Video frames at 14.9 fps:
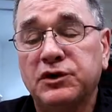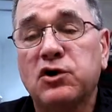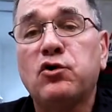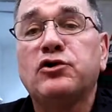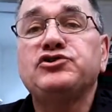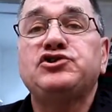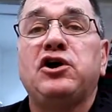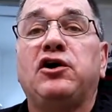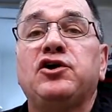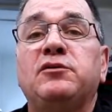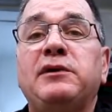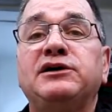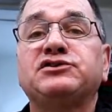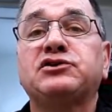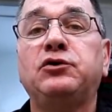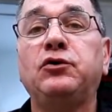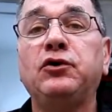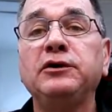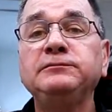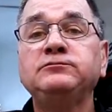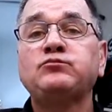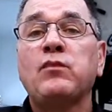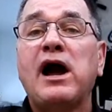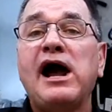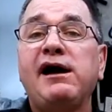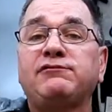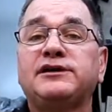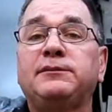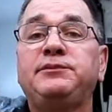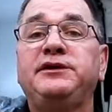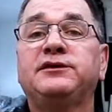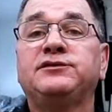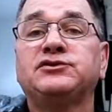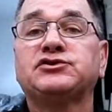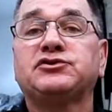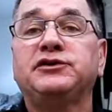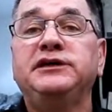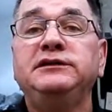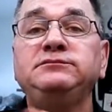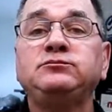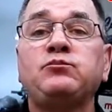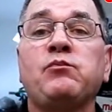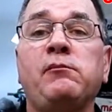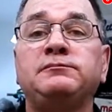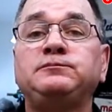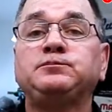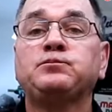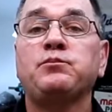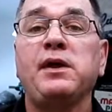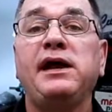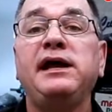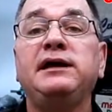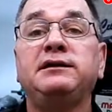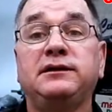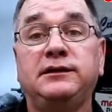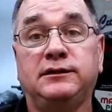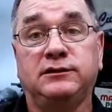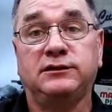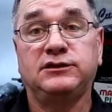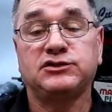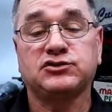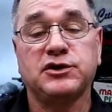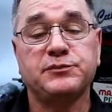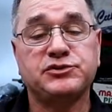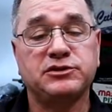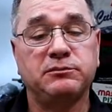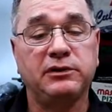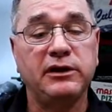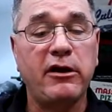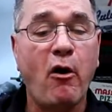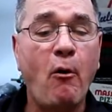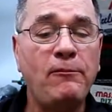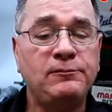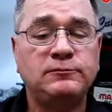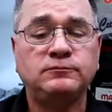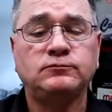And of course, y'all know my score. I have it up here in the screen and in the description below.